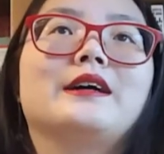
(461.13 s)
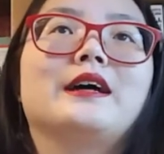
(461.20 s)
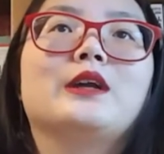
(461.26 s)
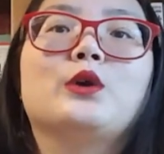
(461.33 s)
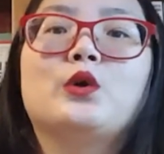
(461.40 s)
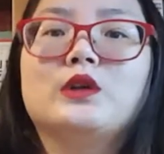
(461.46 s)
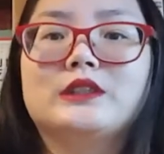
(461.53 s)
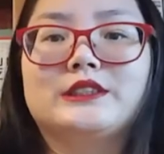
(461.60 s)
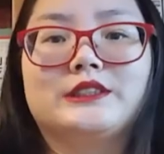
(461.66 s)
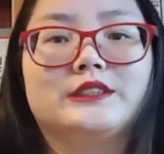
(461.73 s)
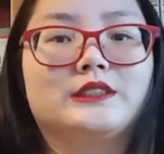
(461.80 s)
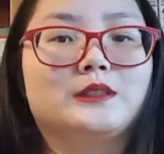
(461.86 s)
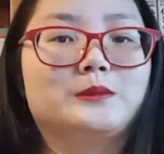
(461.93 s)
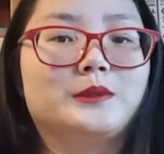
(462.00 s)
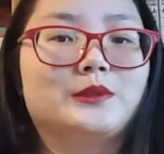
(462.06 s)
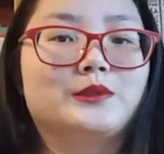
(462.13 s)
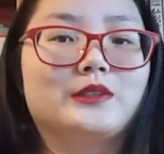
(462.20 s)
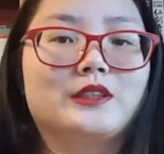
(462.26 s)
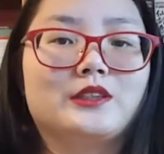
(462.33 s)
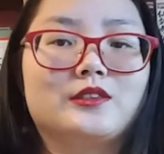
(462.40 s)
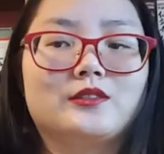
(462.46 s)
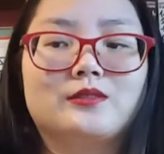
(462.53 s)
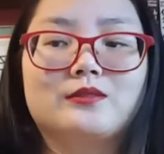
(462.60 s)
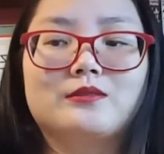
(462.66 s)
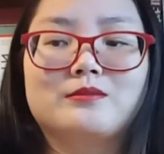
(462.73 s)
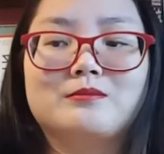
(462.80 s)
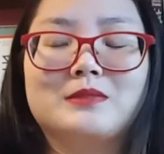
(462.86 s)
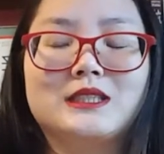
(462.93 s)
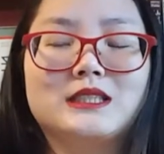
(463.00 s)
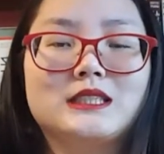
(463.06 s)
an auction about like
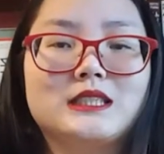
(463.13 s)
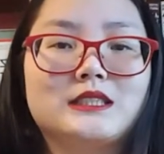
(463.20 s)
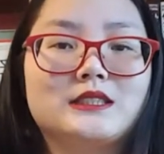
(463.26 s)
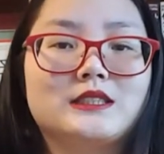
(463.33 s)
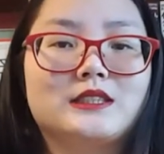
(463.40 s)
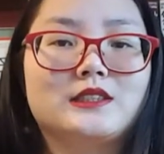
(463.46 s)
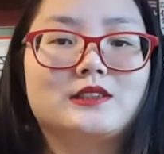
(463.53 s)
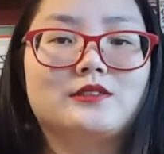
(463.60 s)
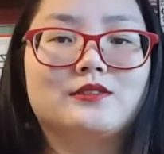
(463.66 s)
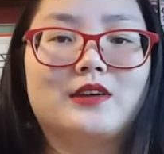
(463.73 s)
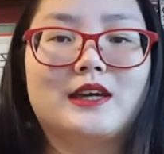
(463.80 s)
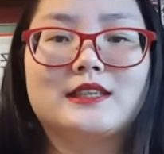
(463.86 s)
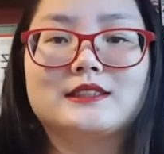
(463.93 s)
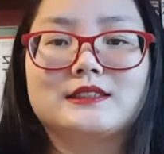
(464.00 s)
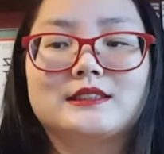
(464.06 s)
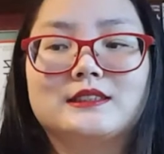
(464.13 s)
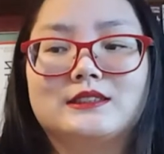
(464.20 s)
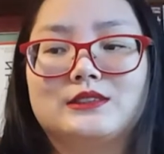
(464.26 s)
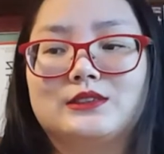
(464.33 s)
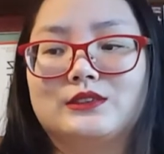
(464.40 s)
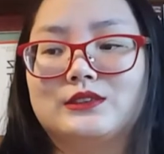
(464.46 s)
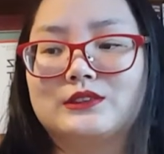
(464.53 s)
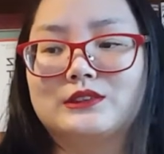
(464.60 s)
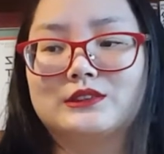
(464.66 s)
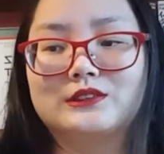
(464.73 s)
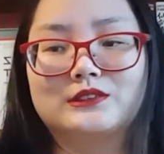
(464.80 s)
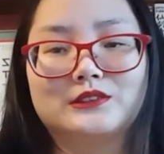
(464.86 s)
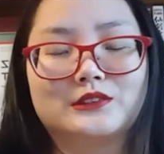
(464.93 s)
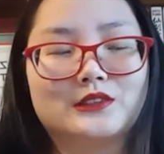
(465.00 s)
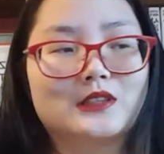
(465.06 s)
Ming Dynasty vases
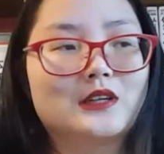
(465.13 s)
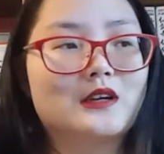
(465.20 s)
or